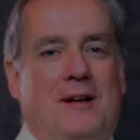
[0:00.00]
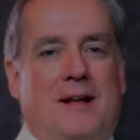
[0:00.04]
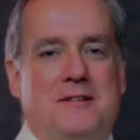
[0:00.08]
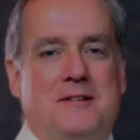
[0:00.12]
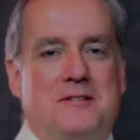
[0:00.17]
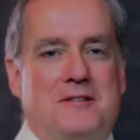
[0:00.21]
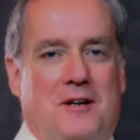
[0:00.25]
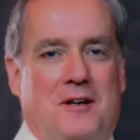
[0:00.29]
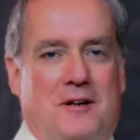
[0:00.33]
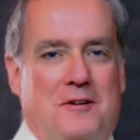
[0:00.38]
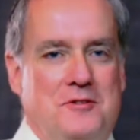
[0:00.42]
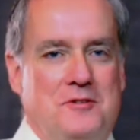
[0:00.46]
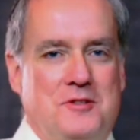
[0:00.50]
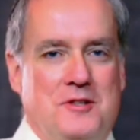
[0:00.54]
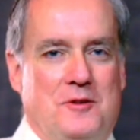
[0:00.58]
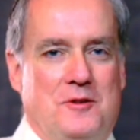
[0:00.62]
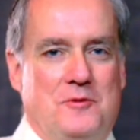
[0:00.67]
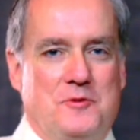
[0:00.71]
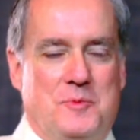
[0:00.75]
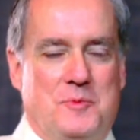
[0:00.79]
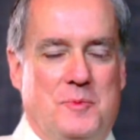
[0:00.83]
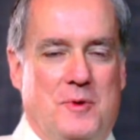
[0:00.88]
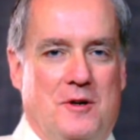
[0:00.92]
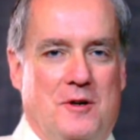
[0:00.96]
Let's Talk
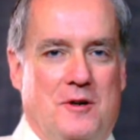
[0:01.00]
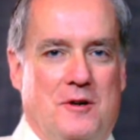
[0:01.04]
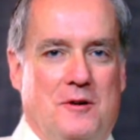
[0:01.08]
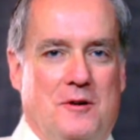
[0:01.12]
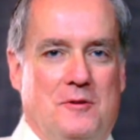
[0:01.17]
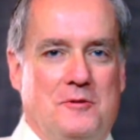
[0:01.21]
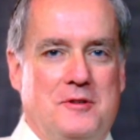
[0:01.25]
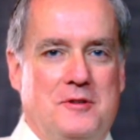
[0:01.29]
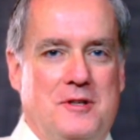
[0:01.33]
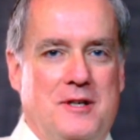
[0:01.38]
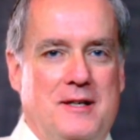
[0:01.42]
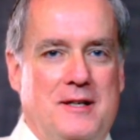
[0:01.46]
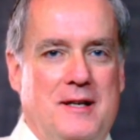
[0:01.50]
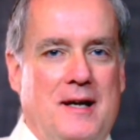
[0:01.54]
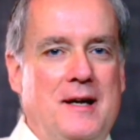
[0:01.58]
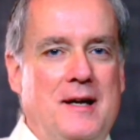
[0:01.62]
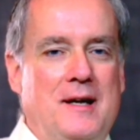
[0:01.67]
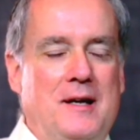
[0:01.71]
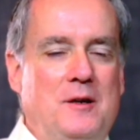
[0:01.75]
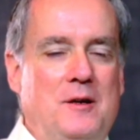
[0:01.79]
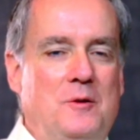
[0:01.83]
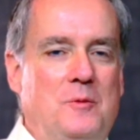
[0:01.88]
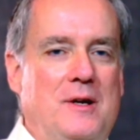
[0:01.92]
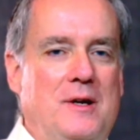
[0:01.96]
Jonesboro.
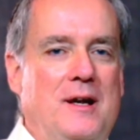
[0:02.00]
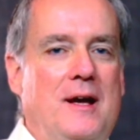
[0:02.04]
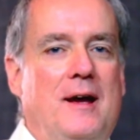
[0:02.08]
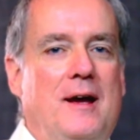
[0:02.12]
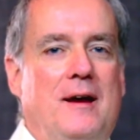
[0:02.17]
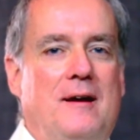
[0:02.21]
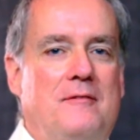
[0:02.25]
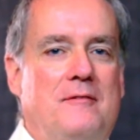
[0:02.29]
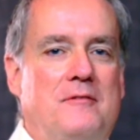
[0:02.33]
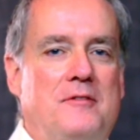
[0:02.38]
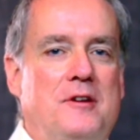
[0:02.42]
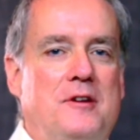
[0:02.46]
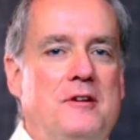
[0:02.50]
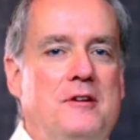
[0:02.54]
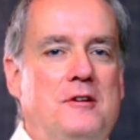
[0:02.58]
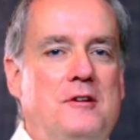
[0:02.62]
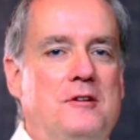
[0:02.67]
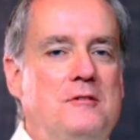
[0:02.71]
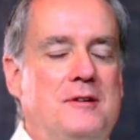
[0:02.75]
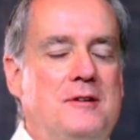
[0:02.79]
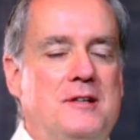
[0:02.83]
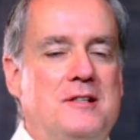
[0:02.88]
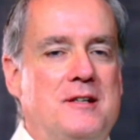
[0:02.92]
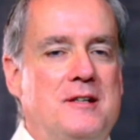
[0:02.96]
Today we have the
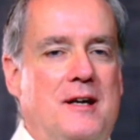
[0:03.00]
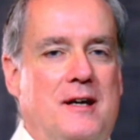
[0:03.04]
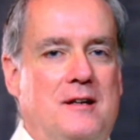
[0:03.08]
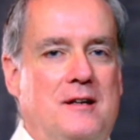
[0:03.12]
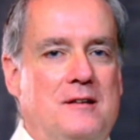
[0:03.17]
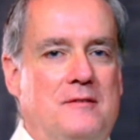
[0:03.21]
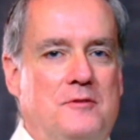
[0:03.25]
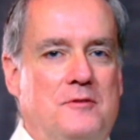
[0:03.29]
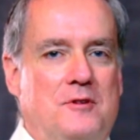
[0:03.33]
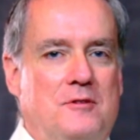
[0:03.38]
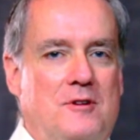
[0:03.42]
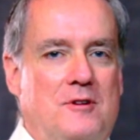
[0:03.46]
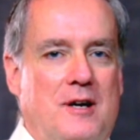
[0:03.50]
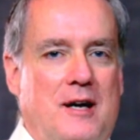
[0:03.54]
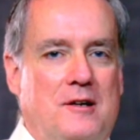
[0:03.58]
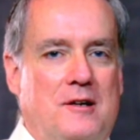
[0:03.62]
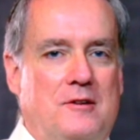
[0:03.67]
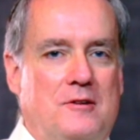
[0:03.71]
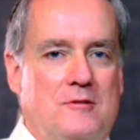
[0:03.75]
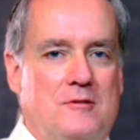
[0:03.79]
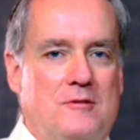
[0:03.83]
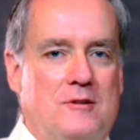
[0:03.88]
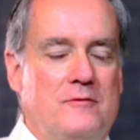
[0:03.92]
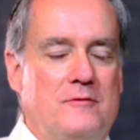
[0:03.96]
new executive
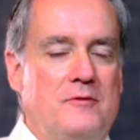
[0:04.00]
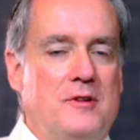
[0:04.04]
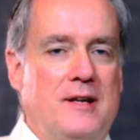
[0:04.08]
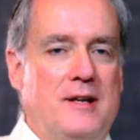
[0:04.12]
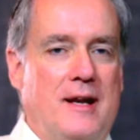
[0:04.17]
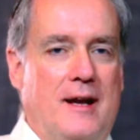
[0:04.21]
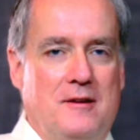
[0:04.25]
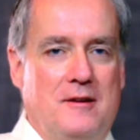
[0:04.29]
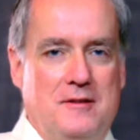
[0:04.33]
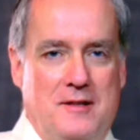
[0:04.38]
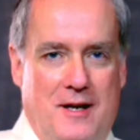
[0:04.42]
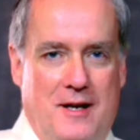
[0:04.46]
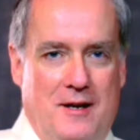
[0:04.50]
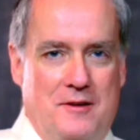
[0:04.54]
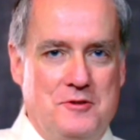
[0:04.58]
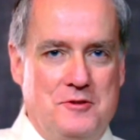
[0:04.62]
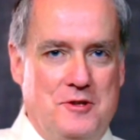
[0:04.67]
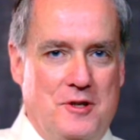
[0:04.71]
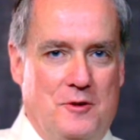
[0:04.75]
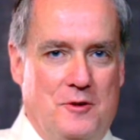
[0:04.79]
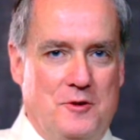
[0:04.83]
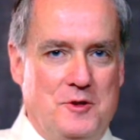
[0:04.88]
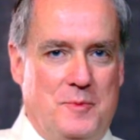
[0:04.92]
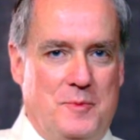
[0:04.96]
director of the Downtown
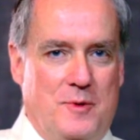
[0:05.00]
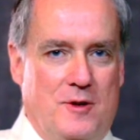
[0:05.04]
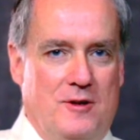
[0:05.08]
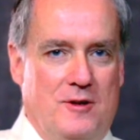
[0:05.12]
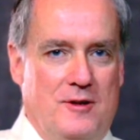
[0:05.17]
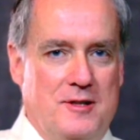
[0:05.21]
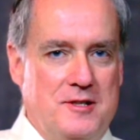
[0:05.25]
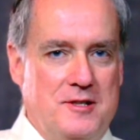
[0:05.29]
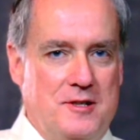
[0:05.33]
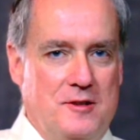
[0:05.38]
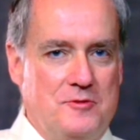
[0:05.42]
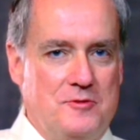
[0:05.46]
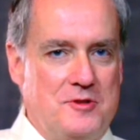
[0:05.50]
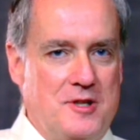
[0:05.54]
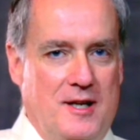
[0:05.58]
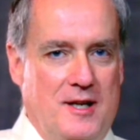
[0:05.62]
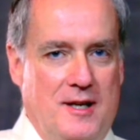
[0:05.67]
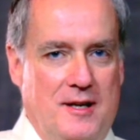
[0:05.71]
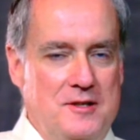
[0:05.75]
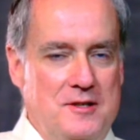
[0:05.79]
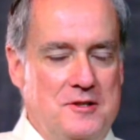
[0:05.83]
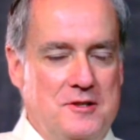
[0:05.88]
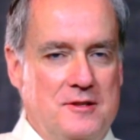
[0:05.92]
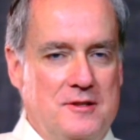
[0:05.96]
Jonesboro
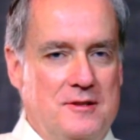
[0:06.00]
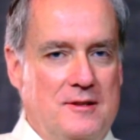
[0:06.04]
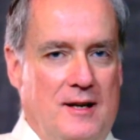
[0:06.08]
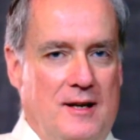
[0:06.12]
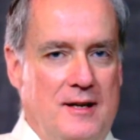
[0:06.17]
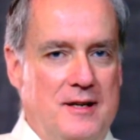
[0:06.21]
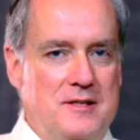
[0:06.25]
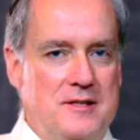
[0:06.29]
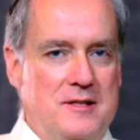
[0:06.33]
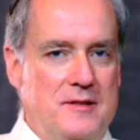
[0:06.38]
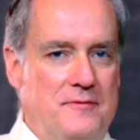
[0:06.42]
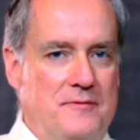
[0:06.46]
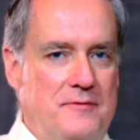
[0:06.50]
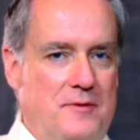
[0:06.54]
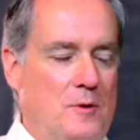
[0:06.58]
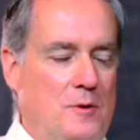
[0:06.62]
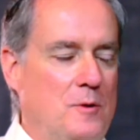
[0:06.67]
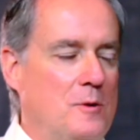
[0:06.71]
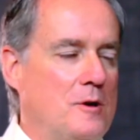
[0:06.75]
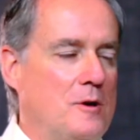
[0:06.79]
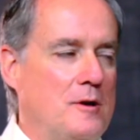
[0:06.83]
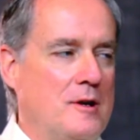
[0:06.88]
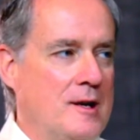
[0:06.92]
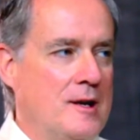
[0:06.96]
Association, Lindsey
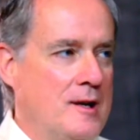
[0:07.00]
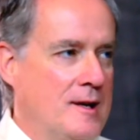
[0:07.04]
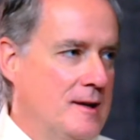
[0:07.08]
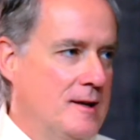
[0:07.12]
Ford.